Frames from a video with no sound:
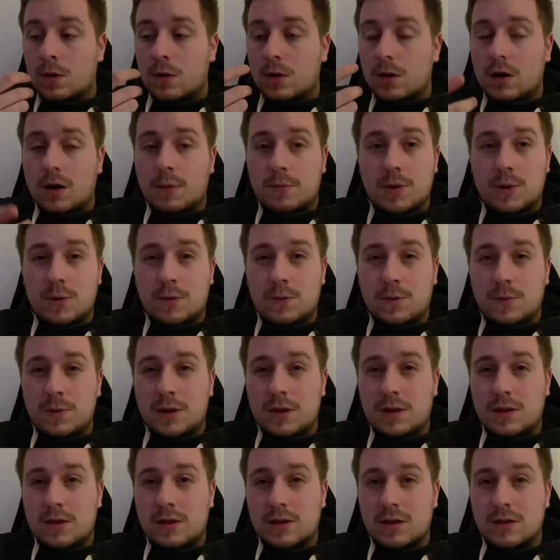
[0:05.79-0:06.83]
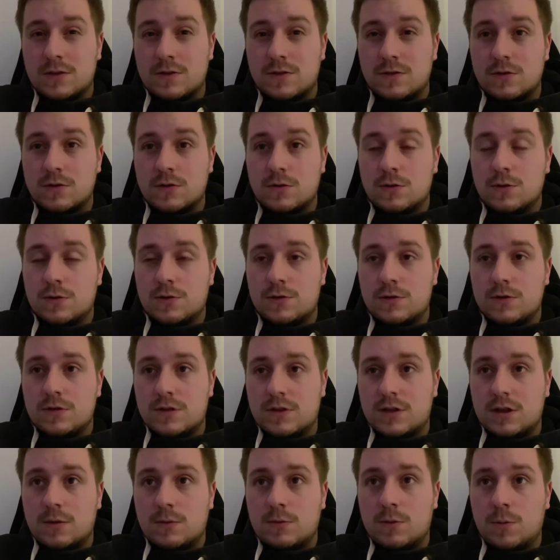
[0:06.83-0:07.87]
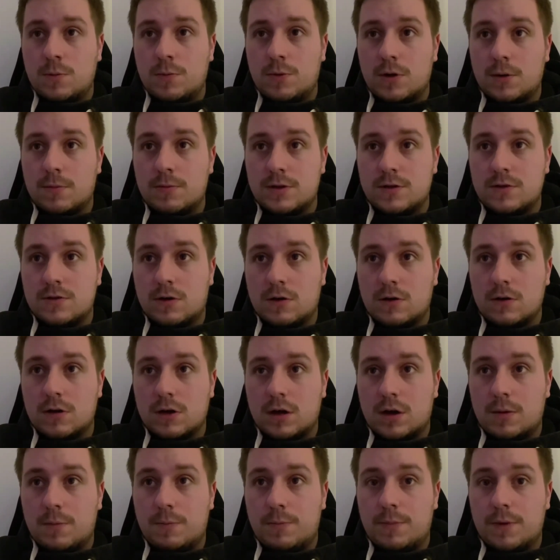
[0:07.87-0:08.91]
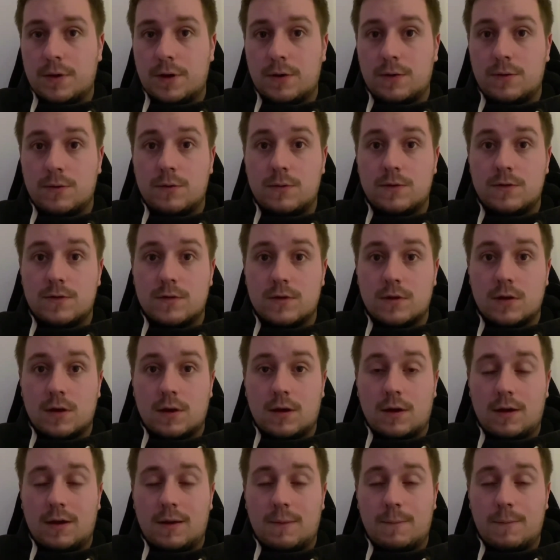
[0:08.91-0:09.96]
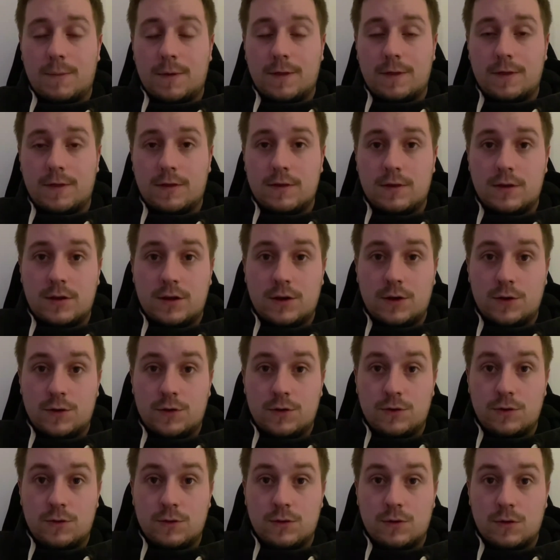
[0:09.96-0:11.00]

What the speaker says: couple of wee things to go through today. We'll probably talk about the new